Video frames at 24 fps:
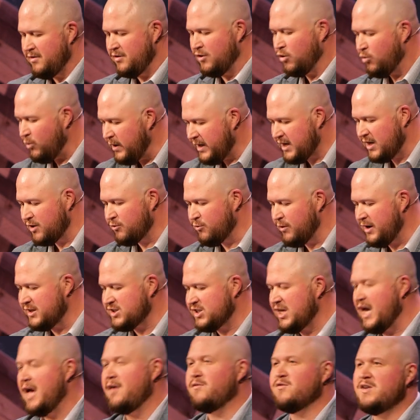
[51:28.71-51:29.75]
The wicked
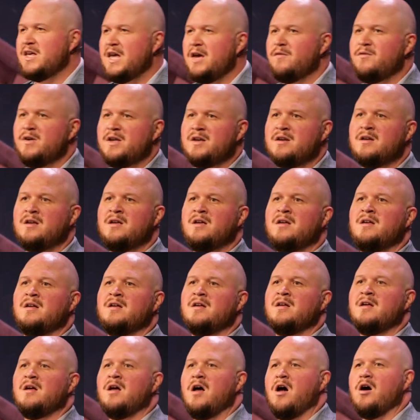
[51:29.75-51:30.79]
rich have given,
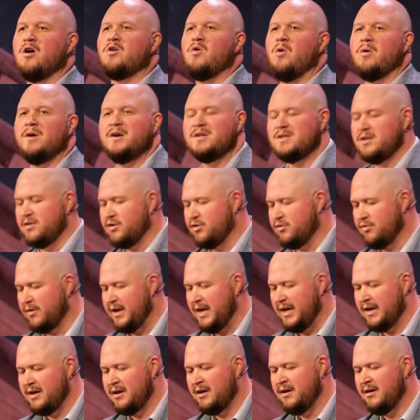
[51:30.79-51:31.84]
according to the
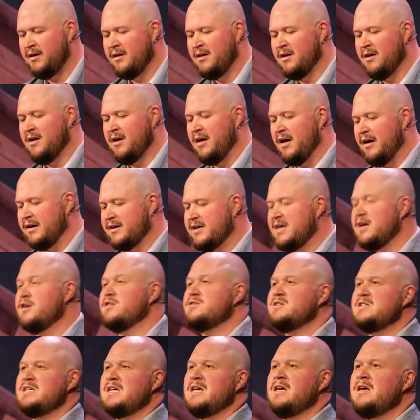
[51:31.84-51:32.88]
Greek, a
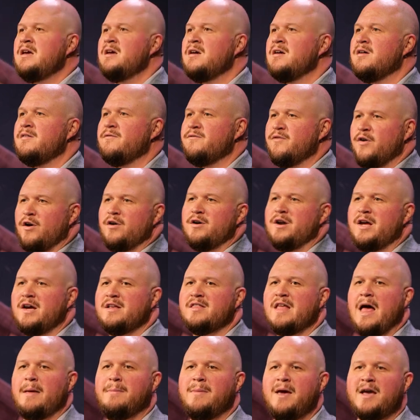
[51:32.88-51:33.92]
guilty
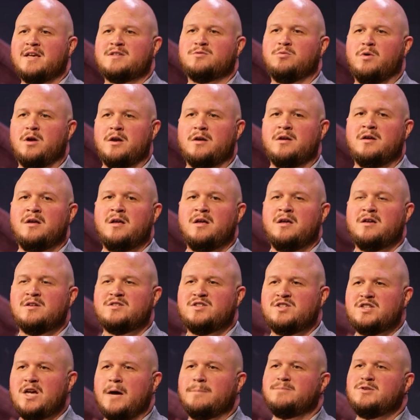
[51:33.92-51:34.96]
verdict that makes one
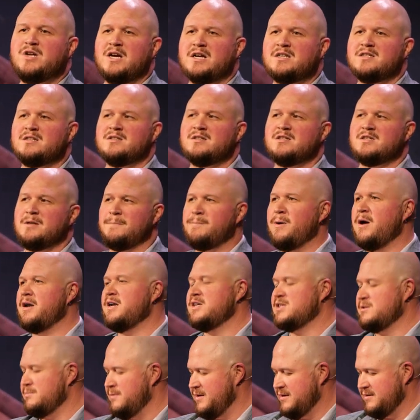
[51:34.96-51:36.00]
subject to
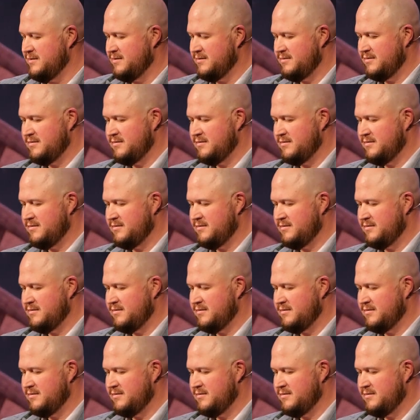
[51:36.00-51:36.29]
punishment.